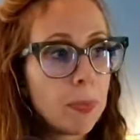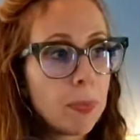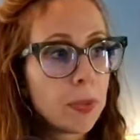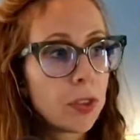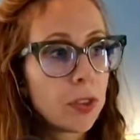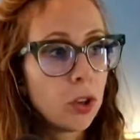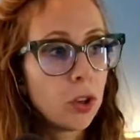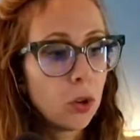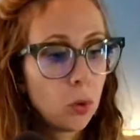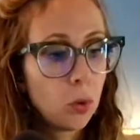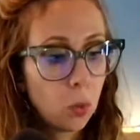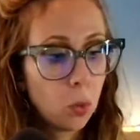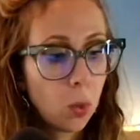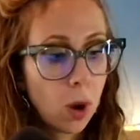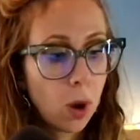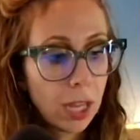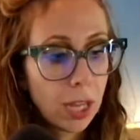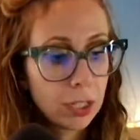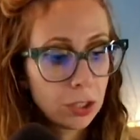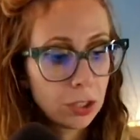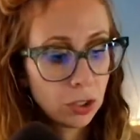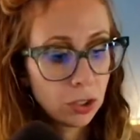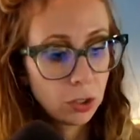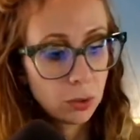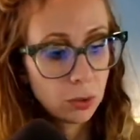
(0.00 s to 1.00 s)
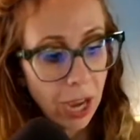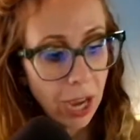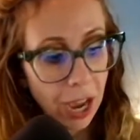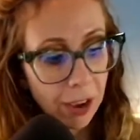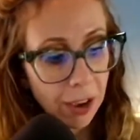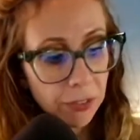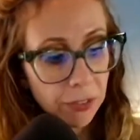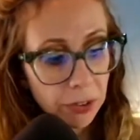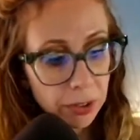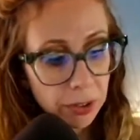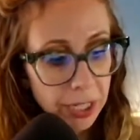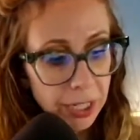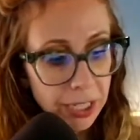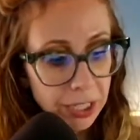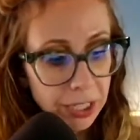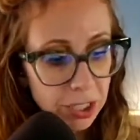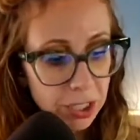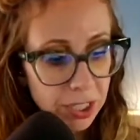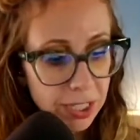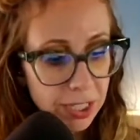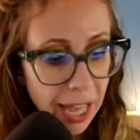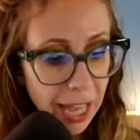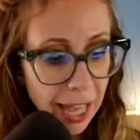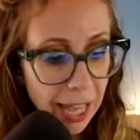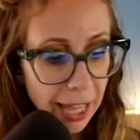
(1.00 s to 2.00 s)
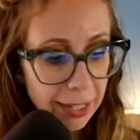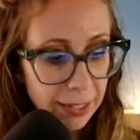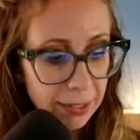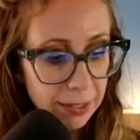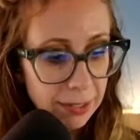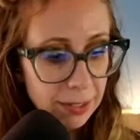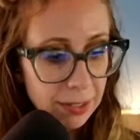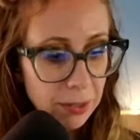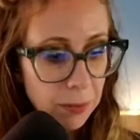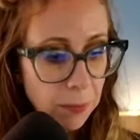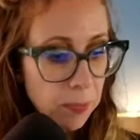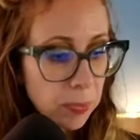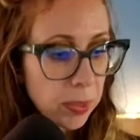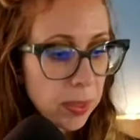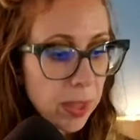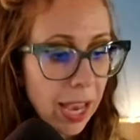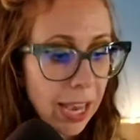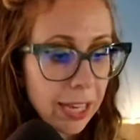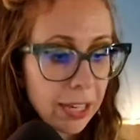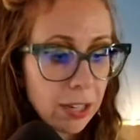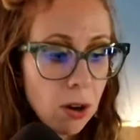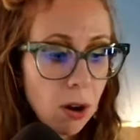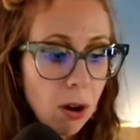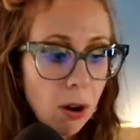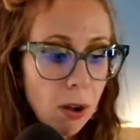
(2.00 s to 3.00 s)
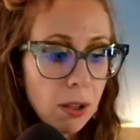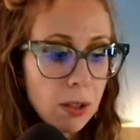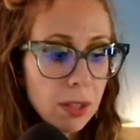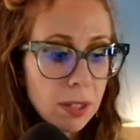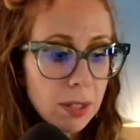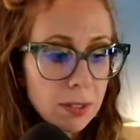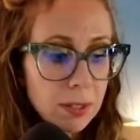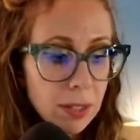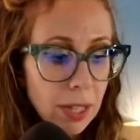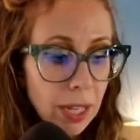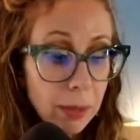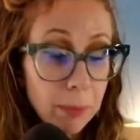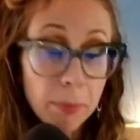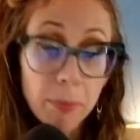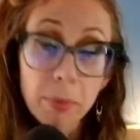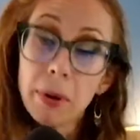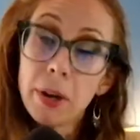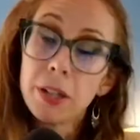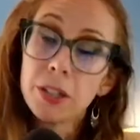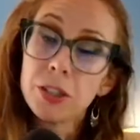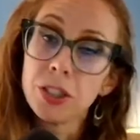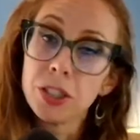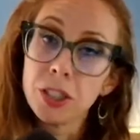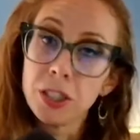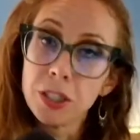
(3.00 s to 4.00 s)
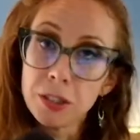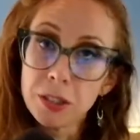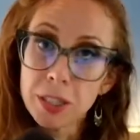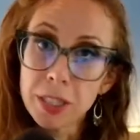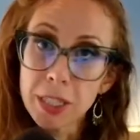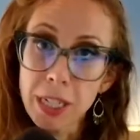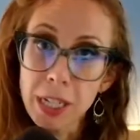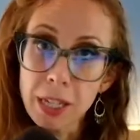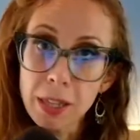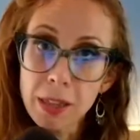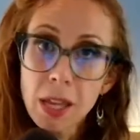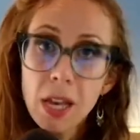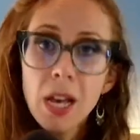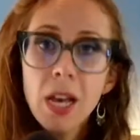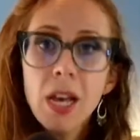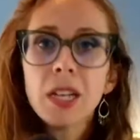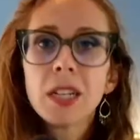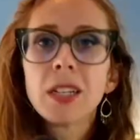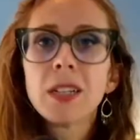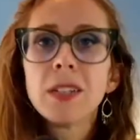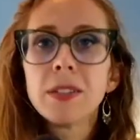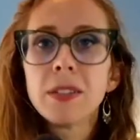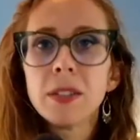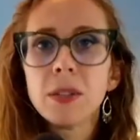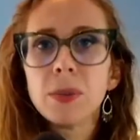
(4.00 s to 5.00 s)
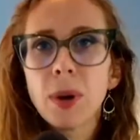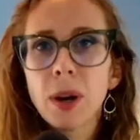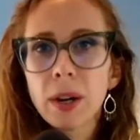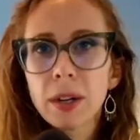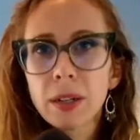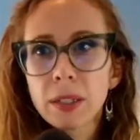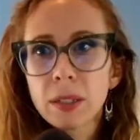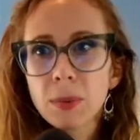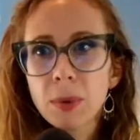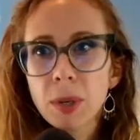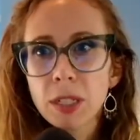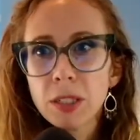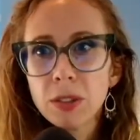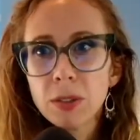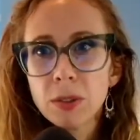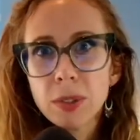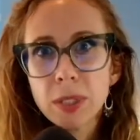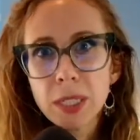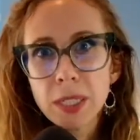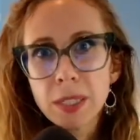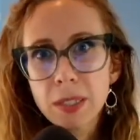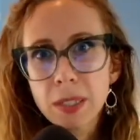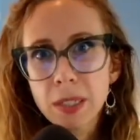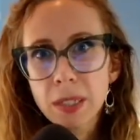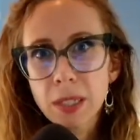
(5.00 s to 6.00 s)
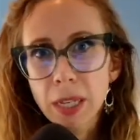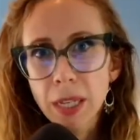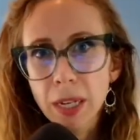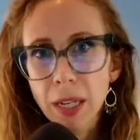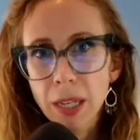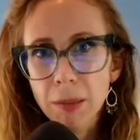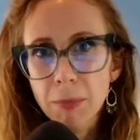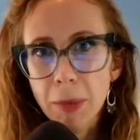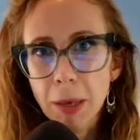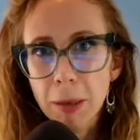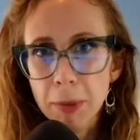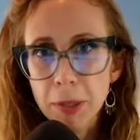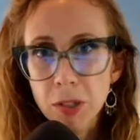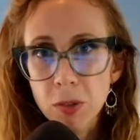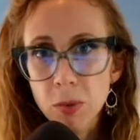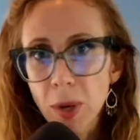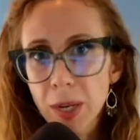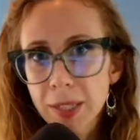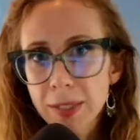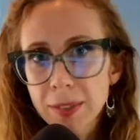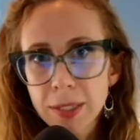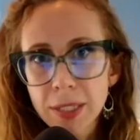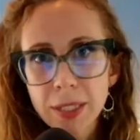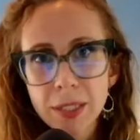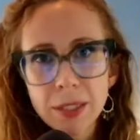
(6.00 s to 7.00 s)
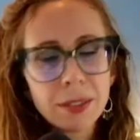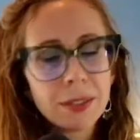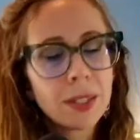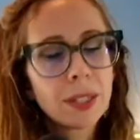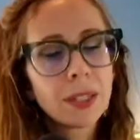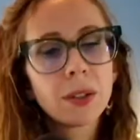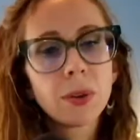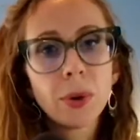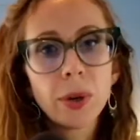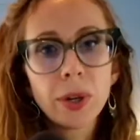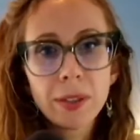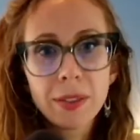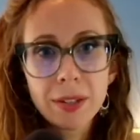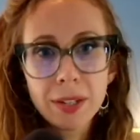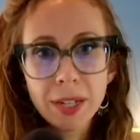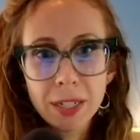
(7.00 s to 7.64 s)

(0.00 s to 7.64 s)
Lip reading: you want to, after each send, I call this like brushing your teeth, because you are going to want to do list cleaning maybe twice a year. It's like going to the